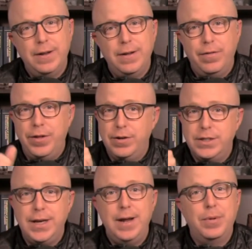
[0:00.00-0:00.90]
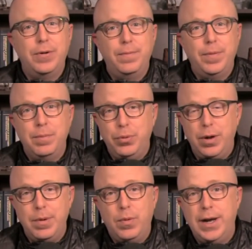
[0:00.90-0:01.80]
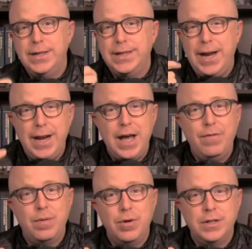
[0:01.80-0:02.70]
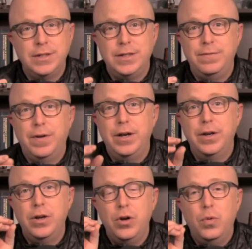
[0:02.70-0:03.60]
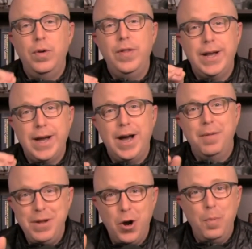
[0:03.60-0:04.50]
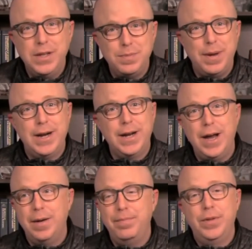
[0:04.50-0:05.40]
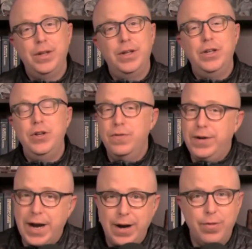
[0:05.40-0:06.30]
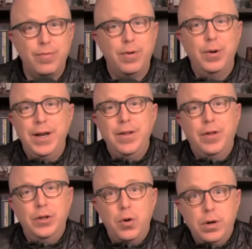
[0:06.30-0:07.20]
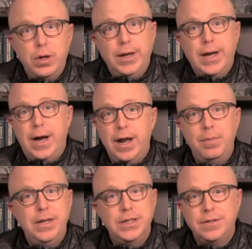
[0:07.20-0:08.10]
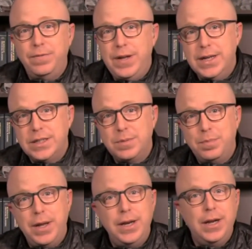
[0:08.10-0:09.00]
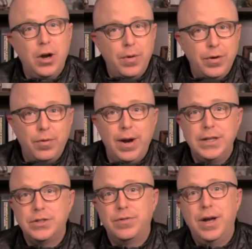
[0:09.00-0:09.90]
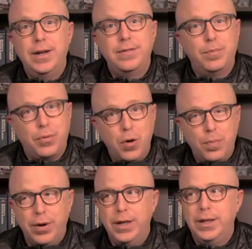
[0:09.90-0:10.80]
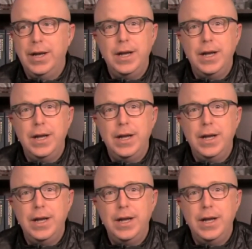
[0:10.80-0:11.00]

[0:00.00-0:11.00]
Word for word: that are stable employment wise and have an emergency fund, when the economy opens back up, You've got to throw it into the local economy just via spending, going to restaurants appropriately,